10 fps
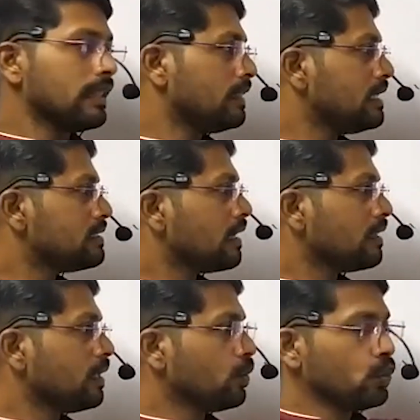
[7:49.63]
These are
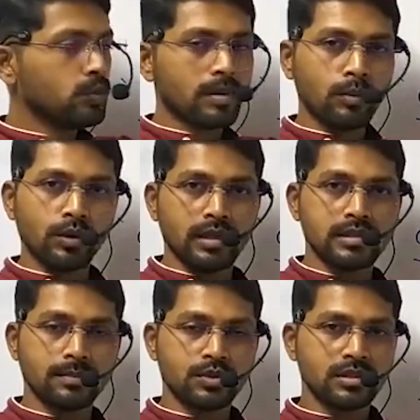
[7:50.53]
the growth promoting
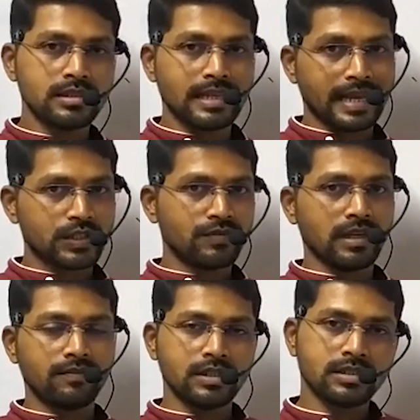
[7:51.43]
substance, as we
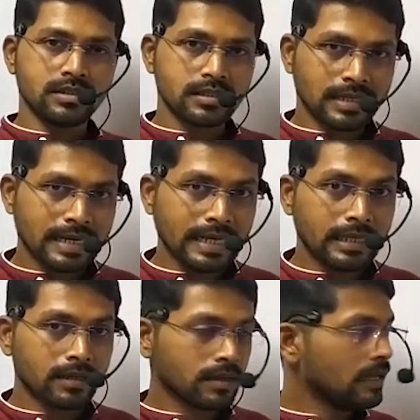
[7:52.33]
have discussed
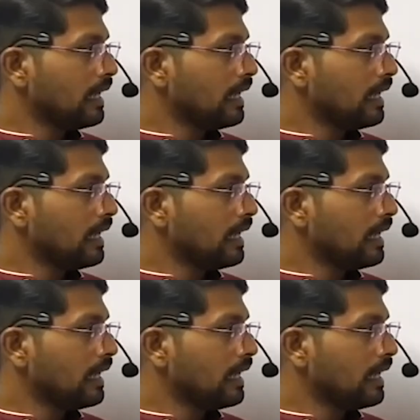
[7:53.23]
earlier,